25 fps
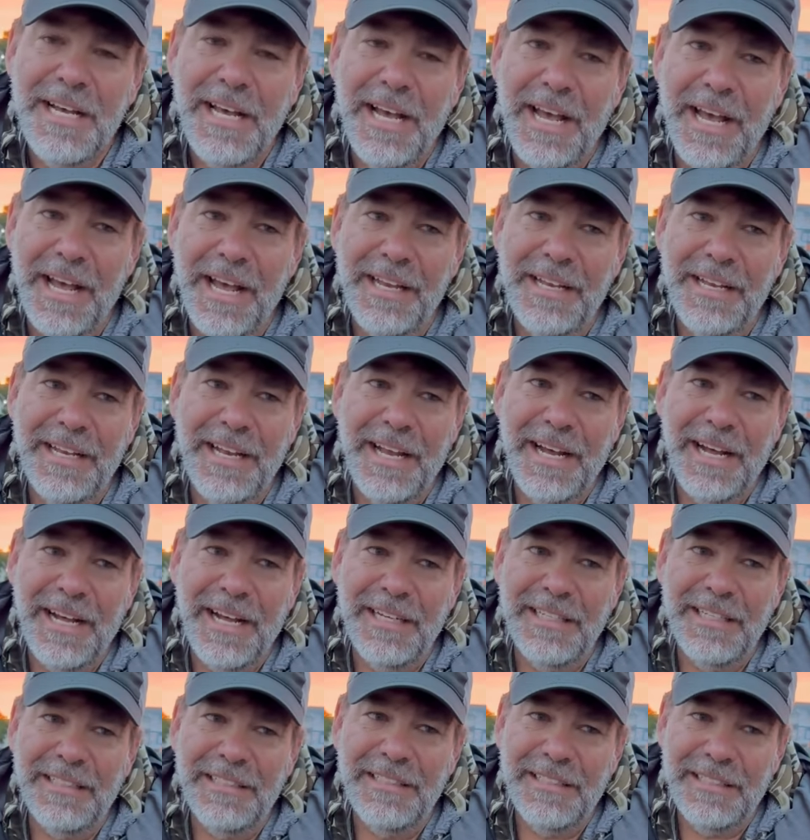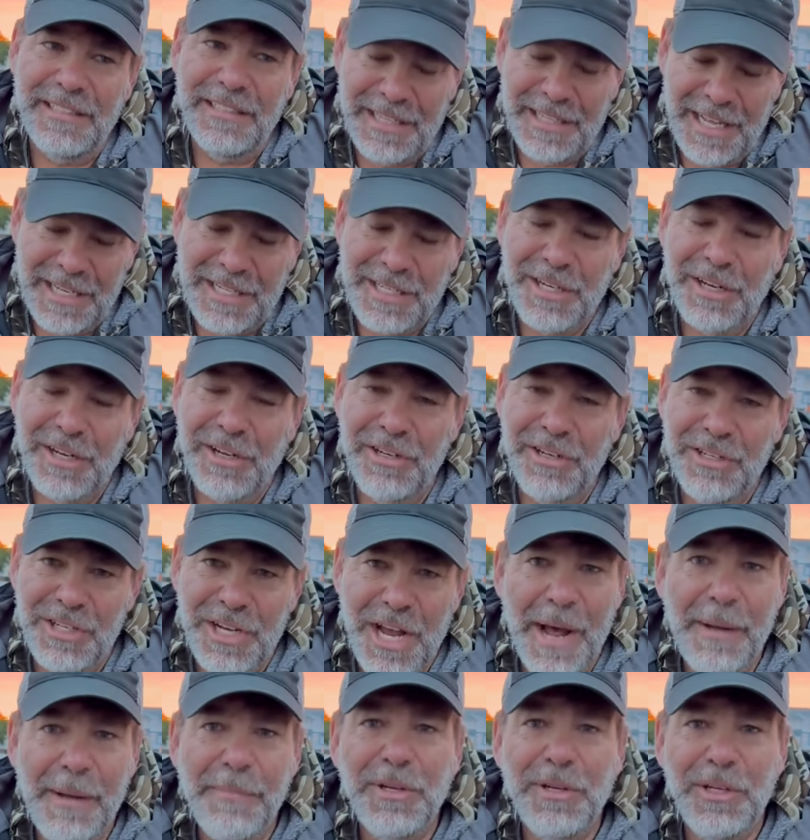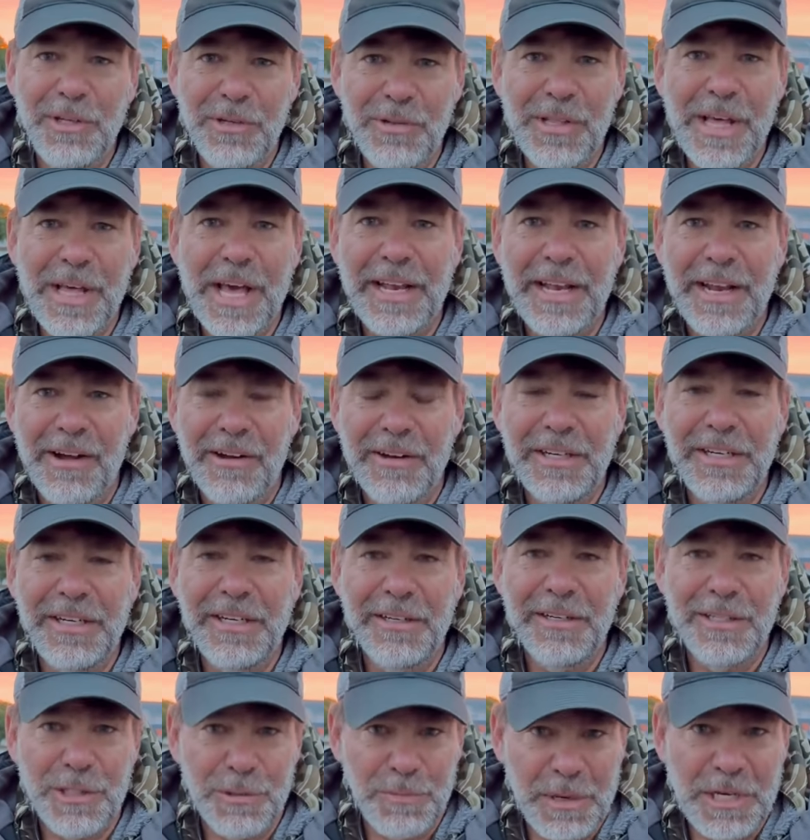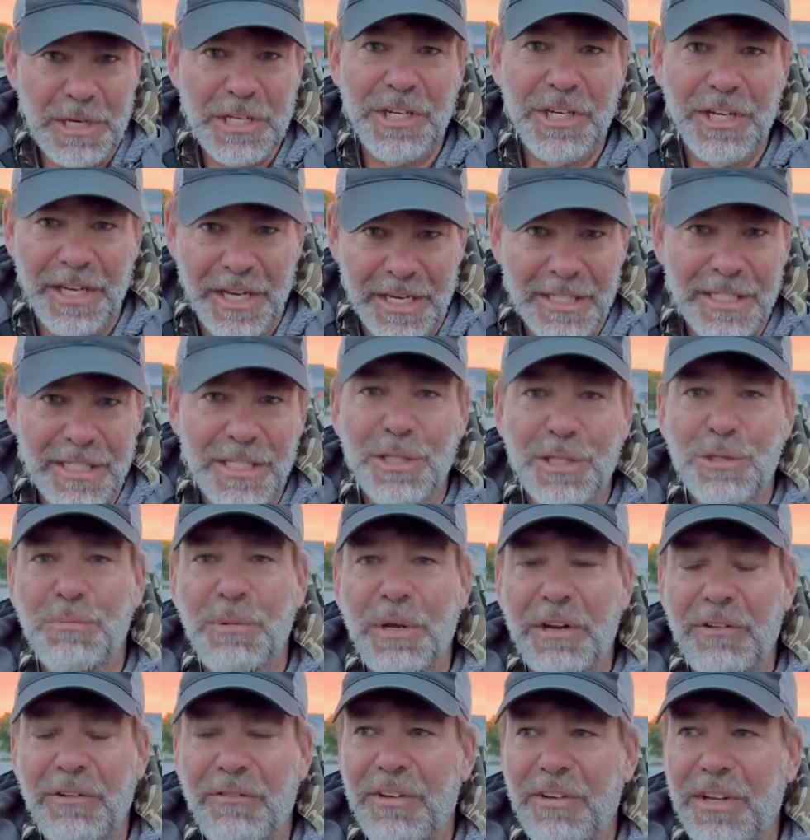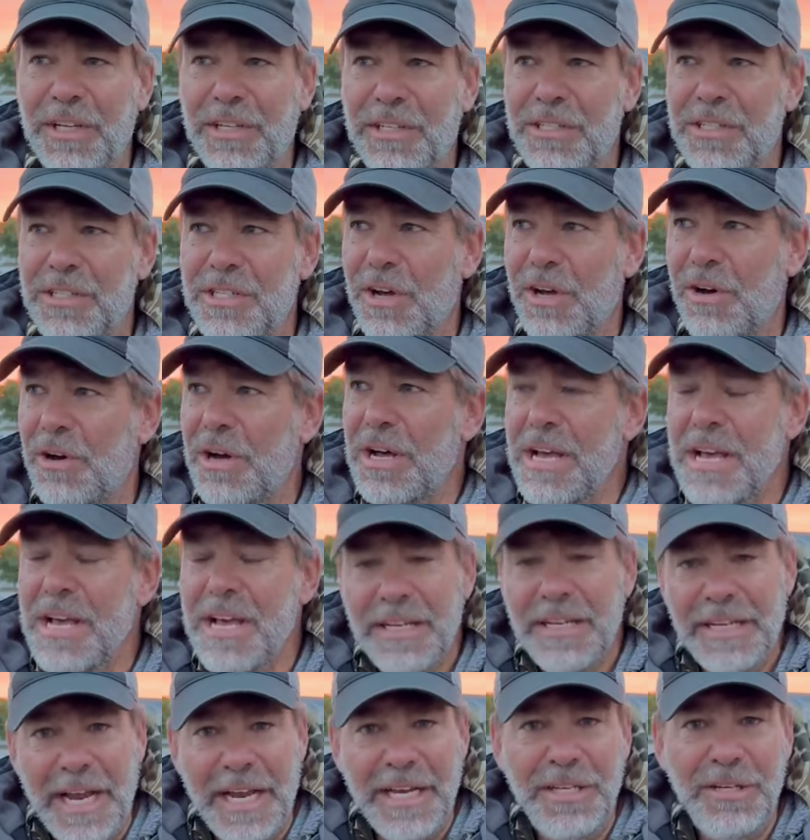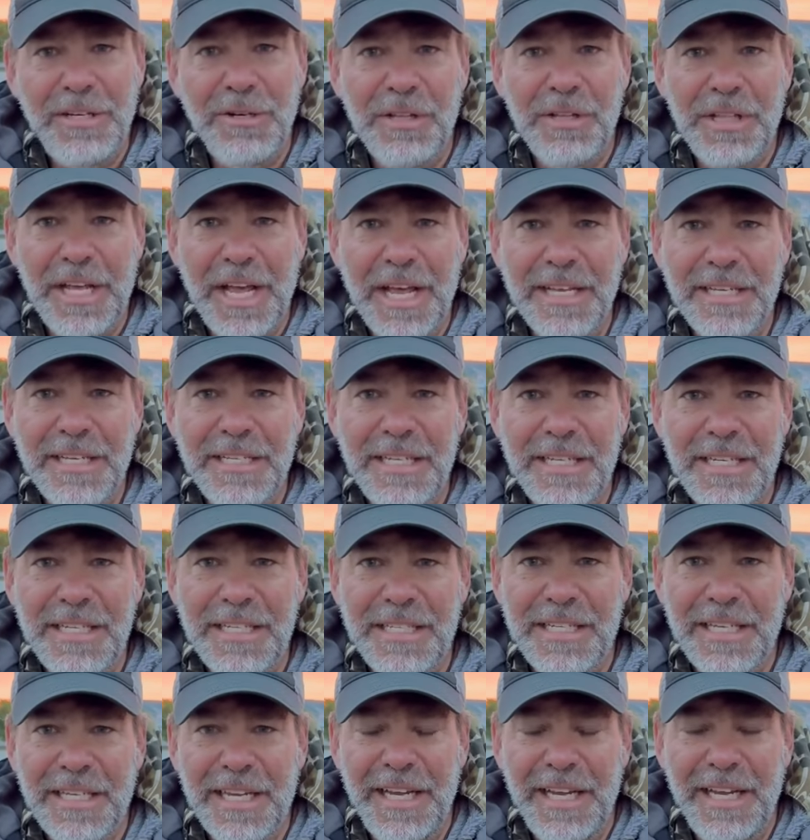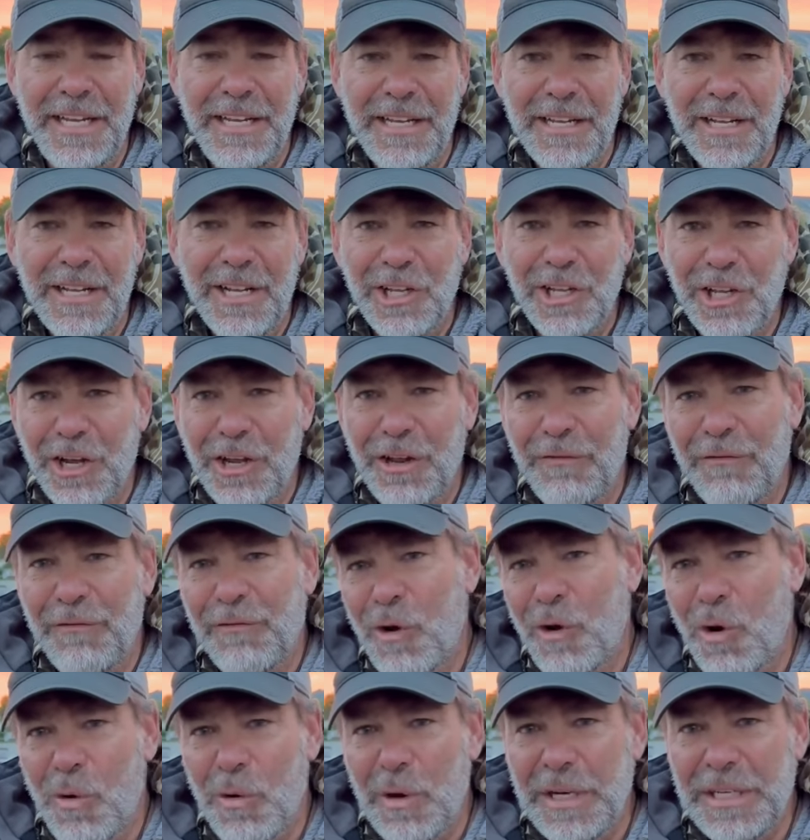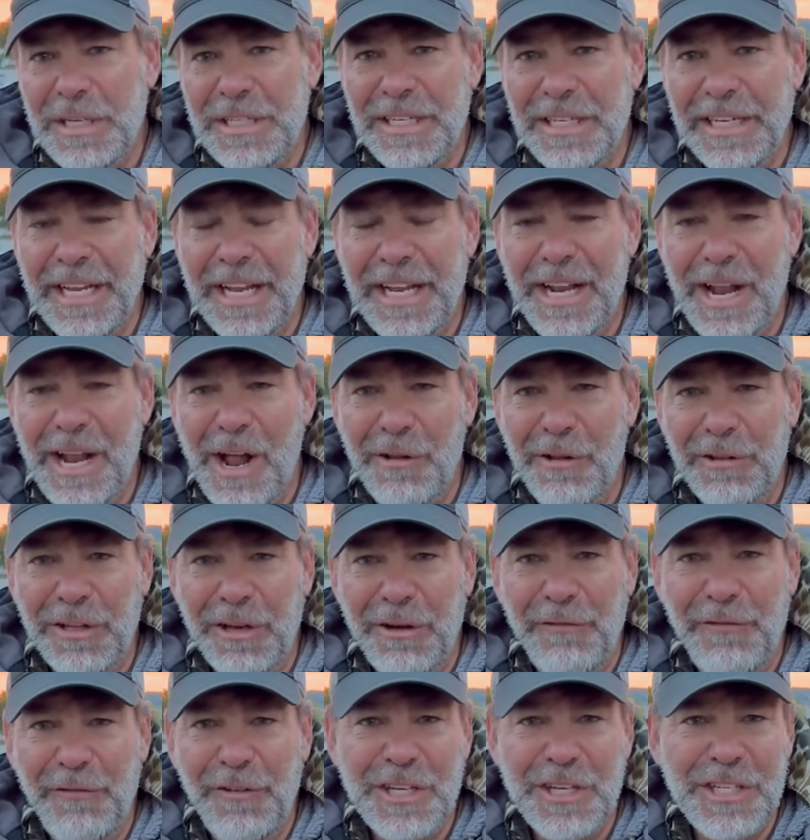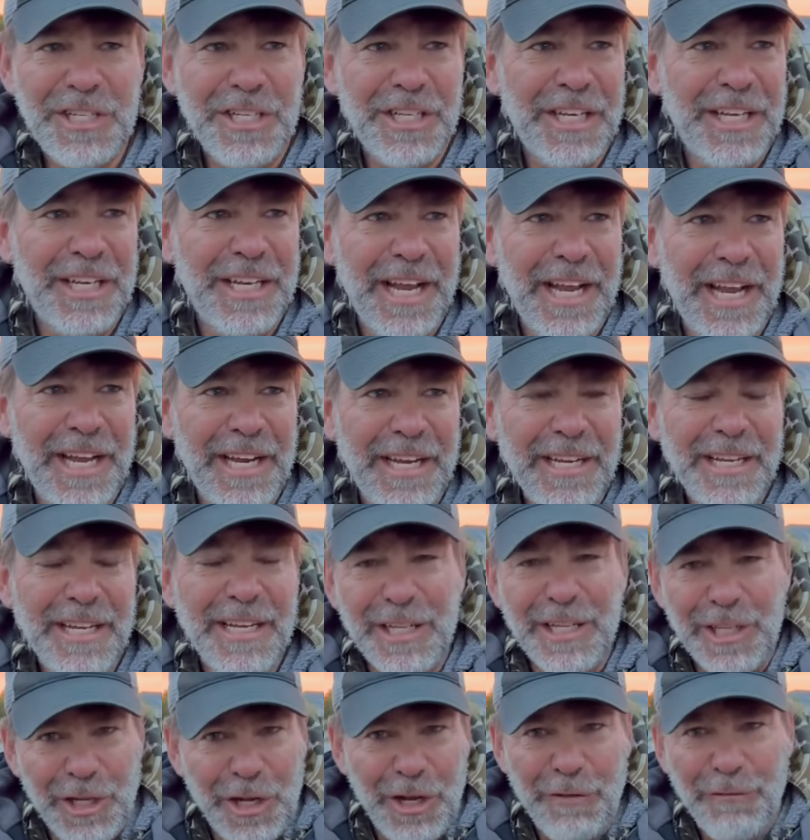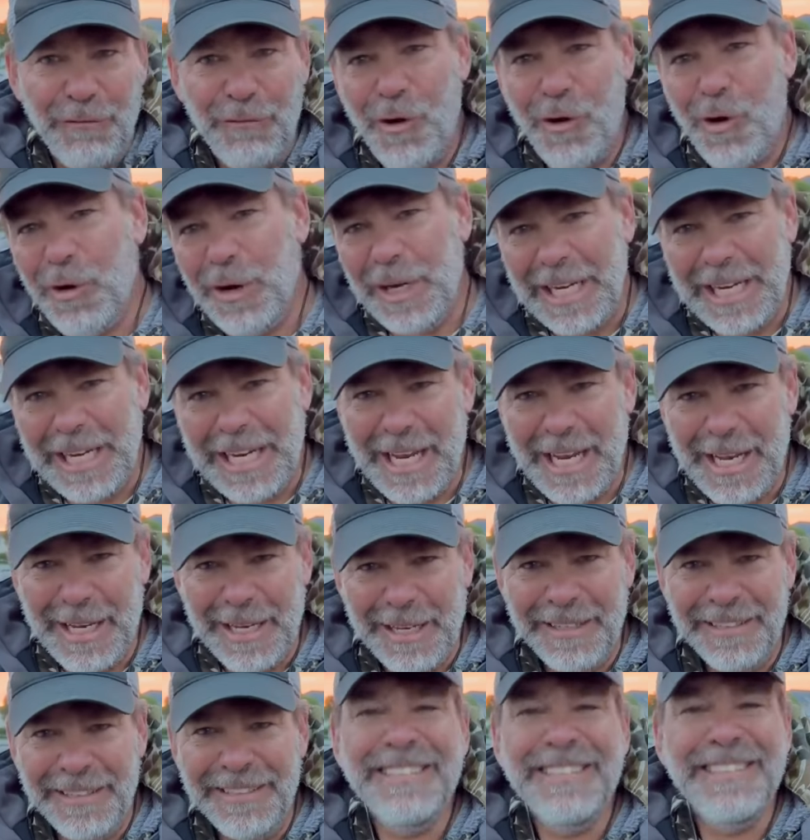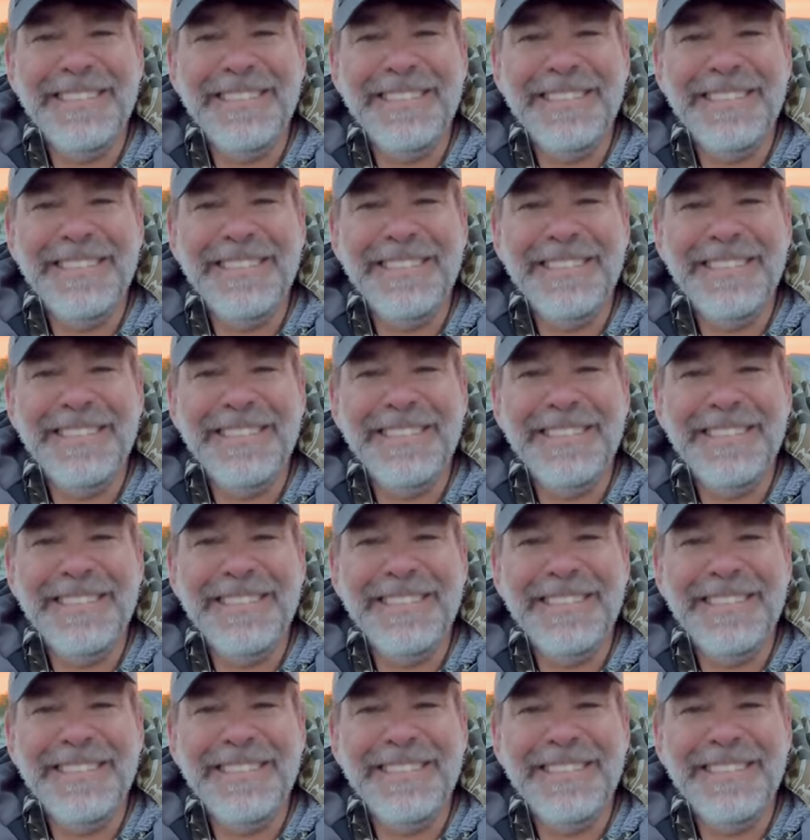And uh, that's a good job to do do that out here, especially against this big field. So day two of the NTC, looking forward to getting out there fishing today. Looking forward to getting